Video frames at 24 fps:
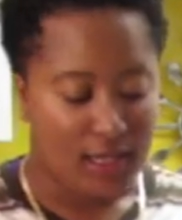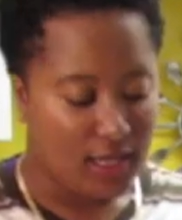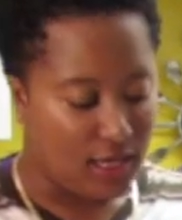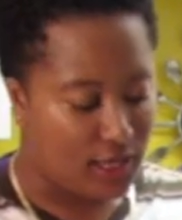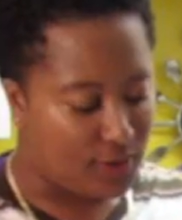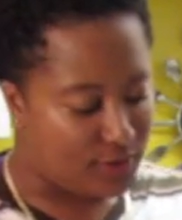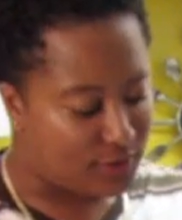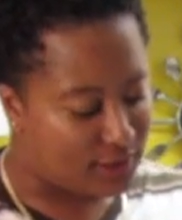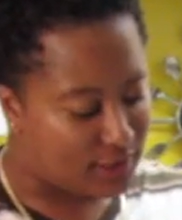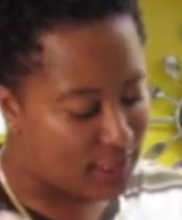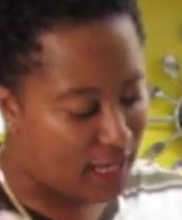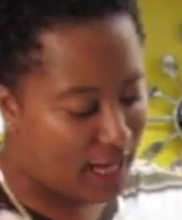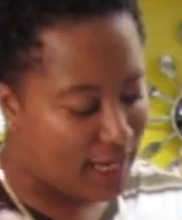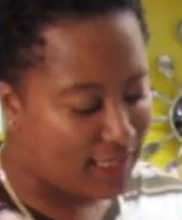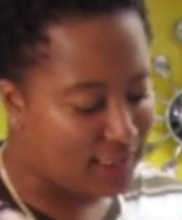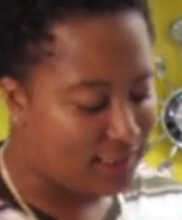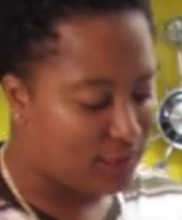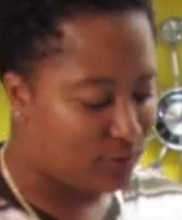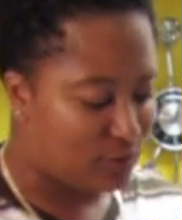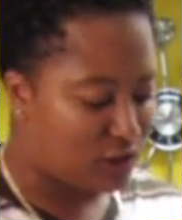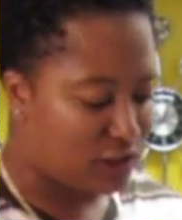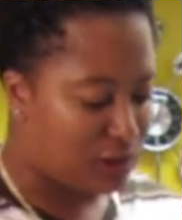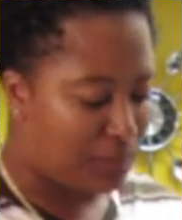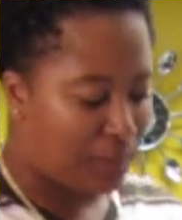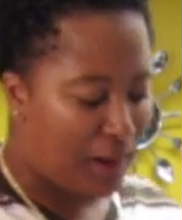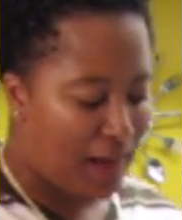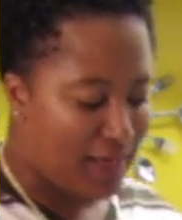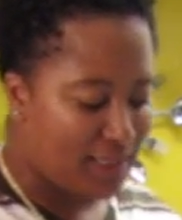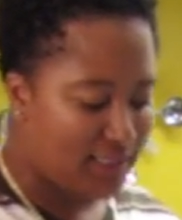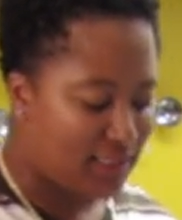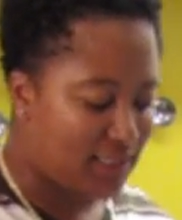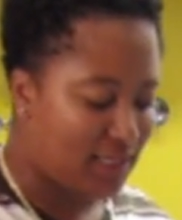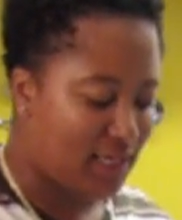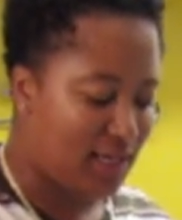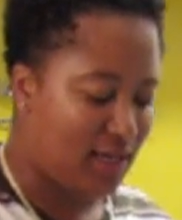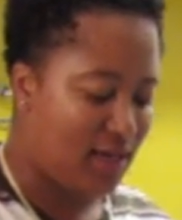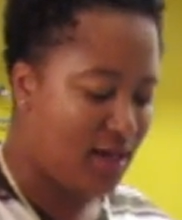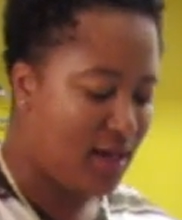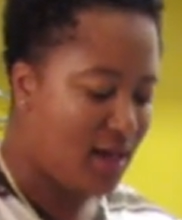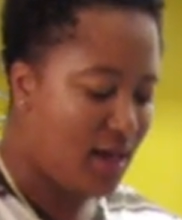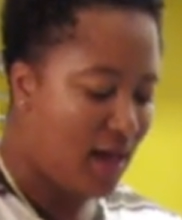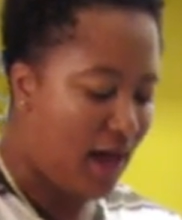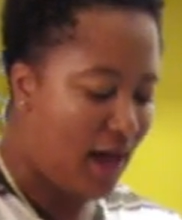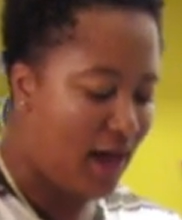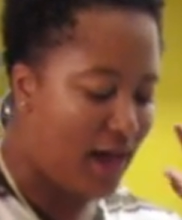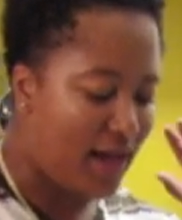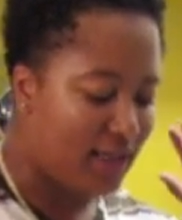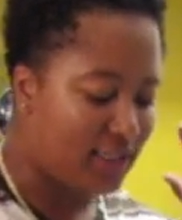It was nice, it was spicy.
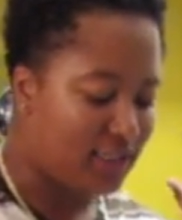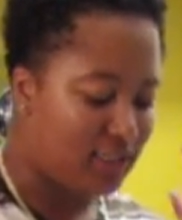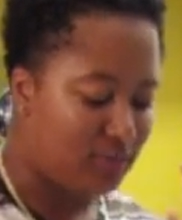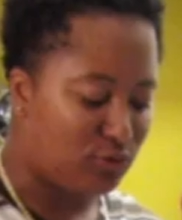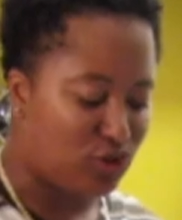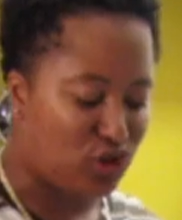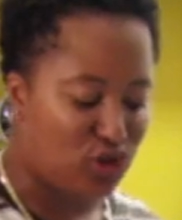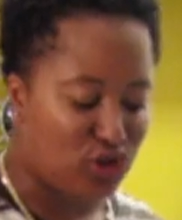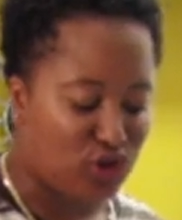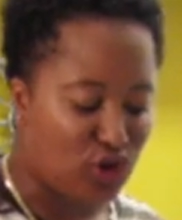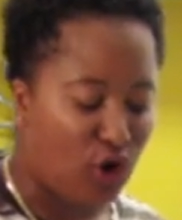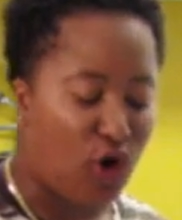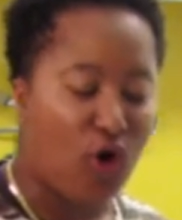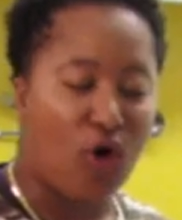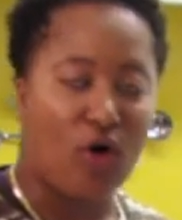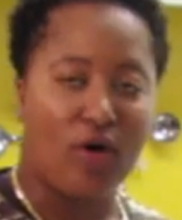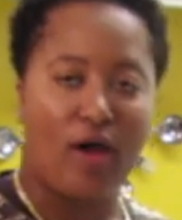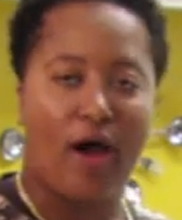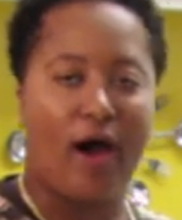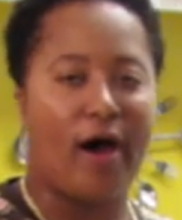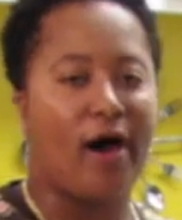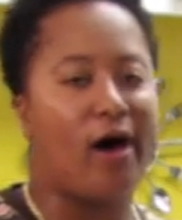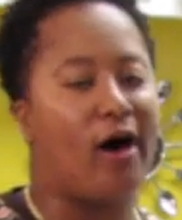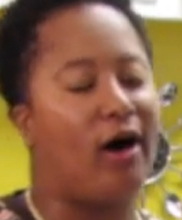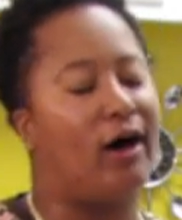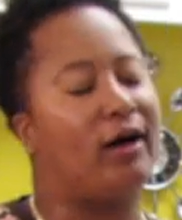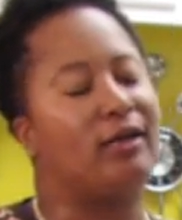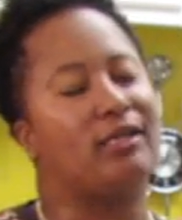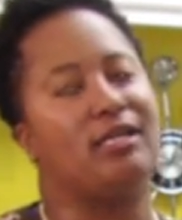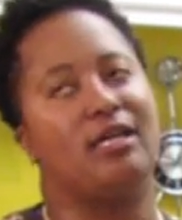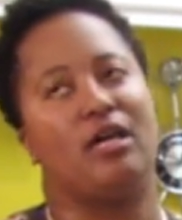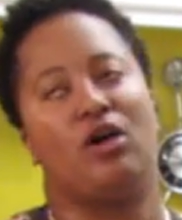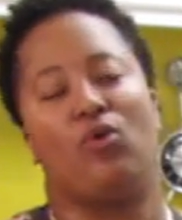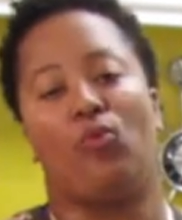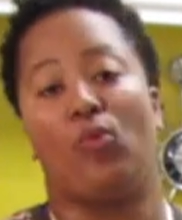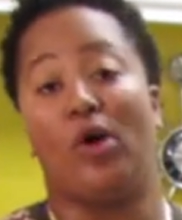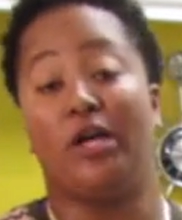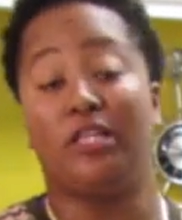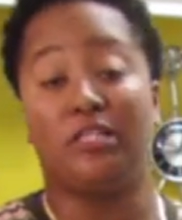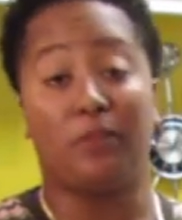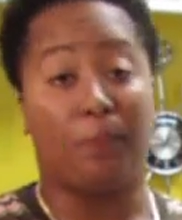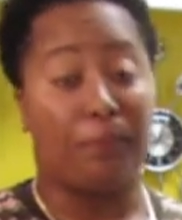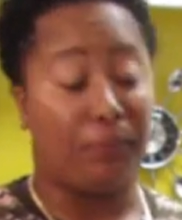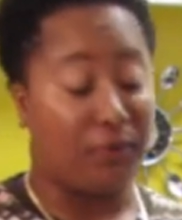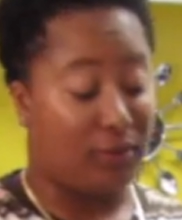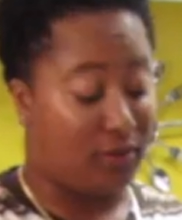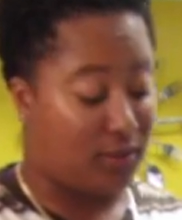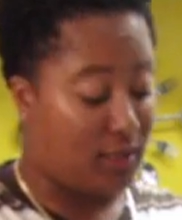I had some salt. I can't wait to
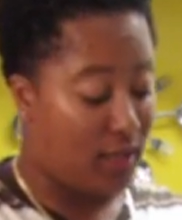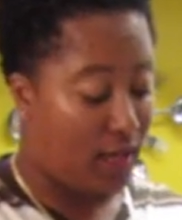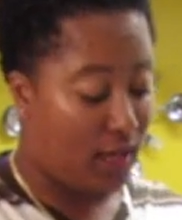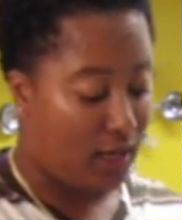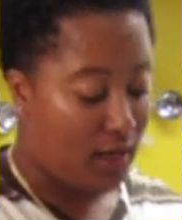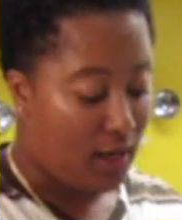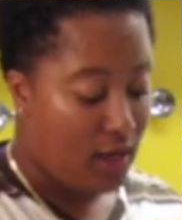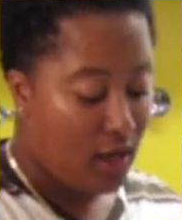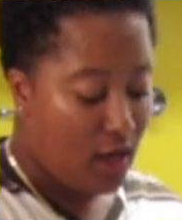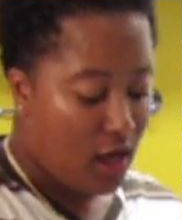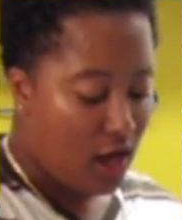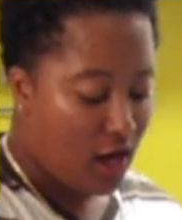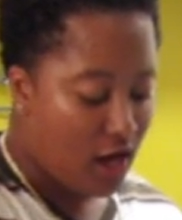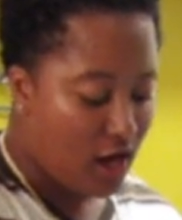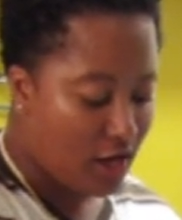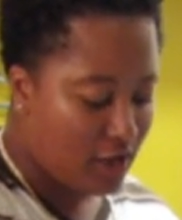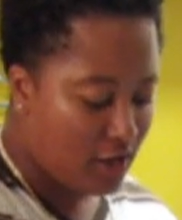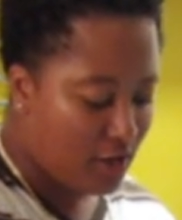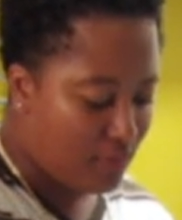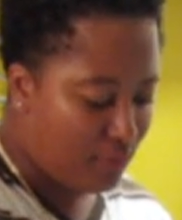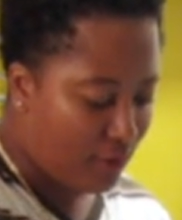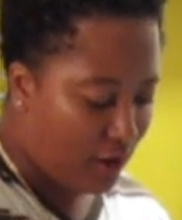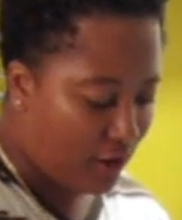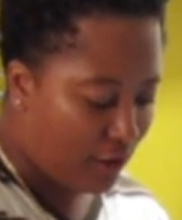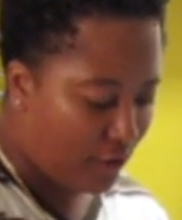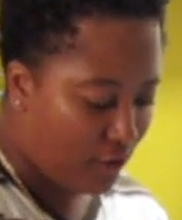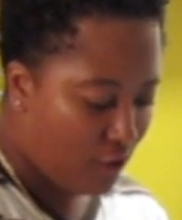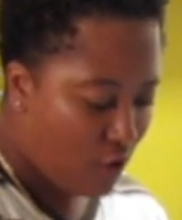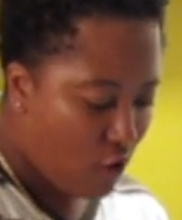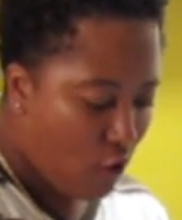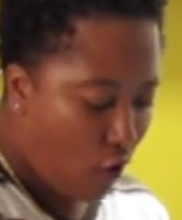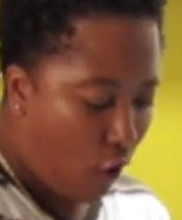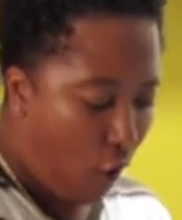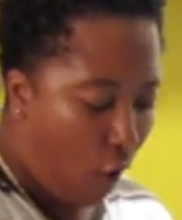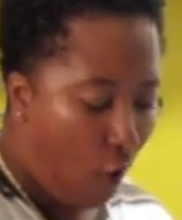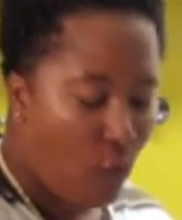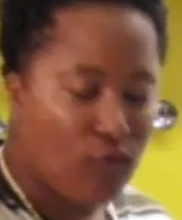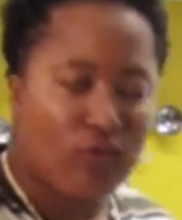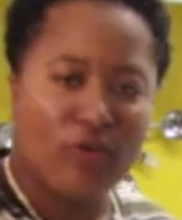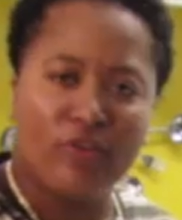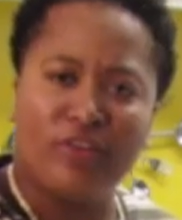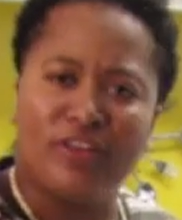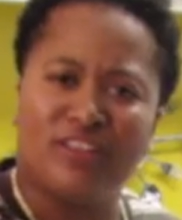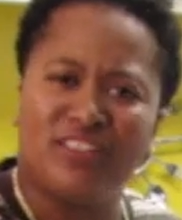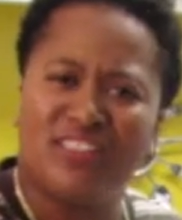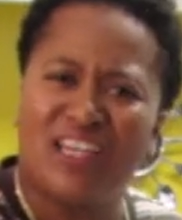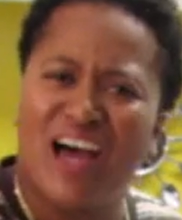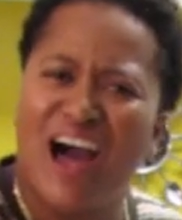put that honey butter over
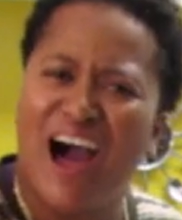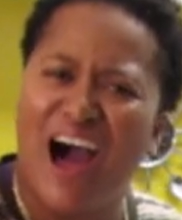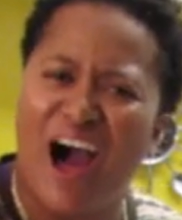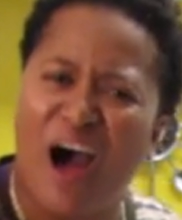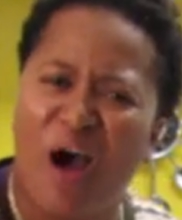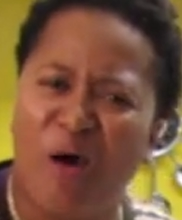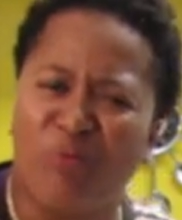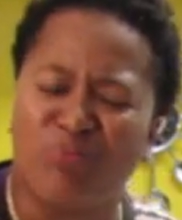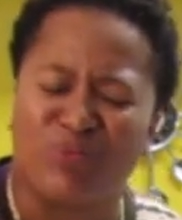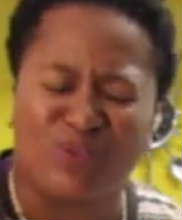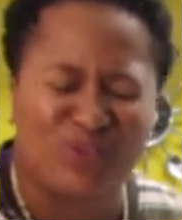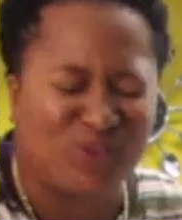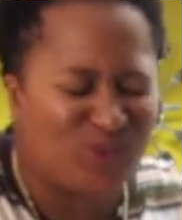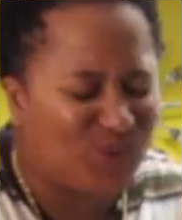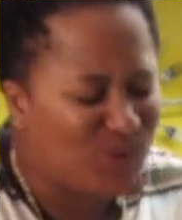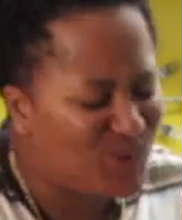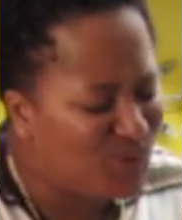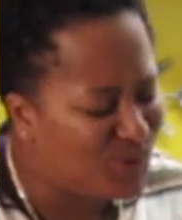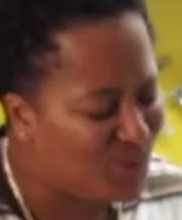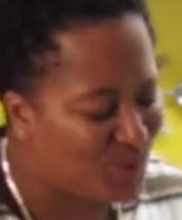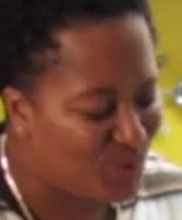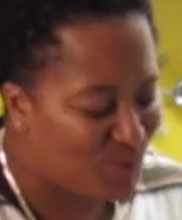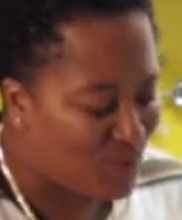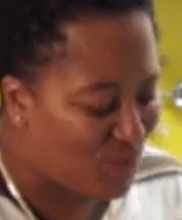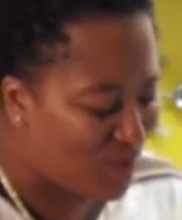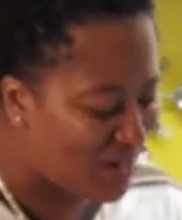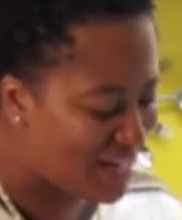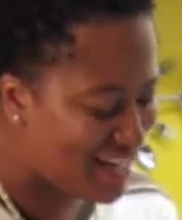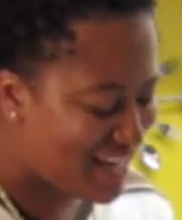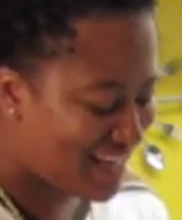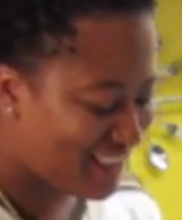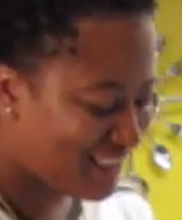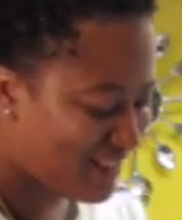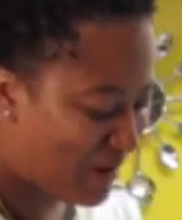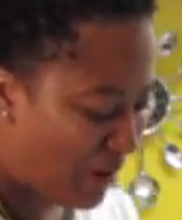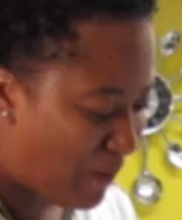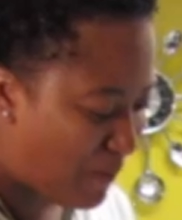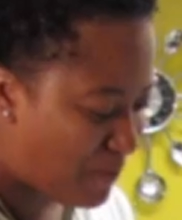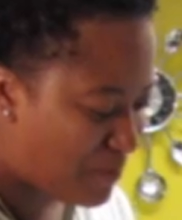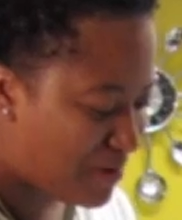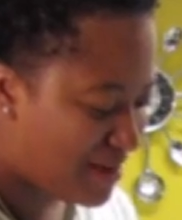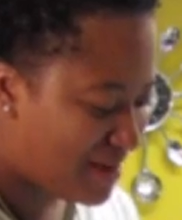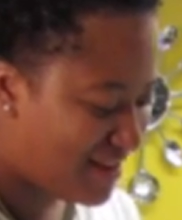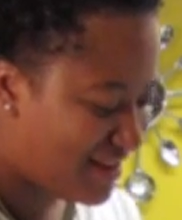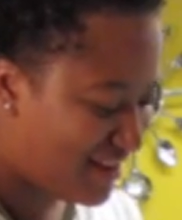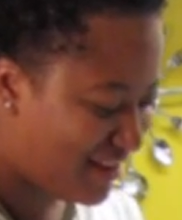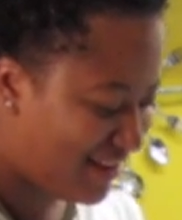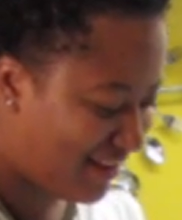the top. Ooh, it's gonna
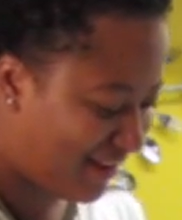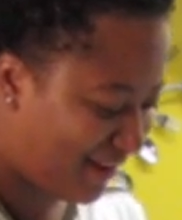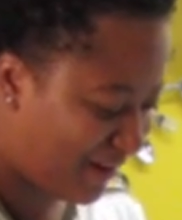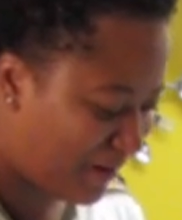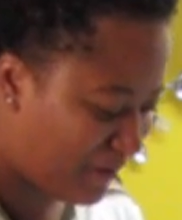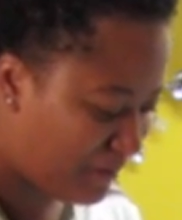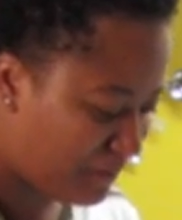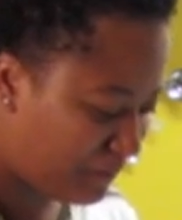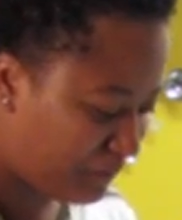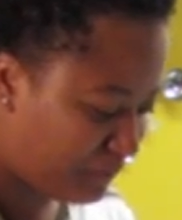be good.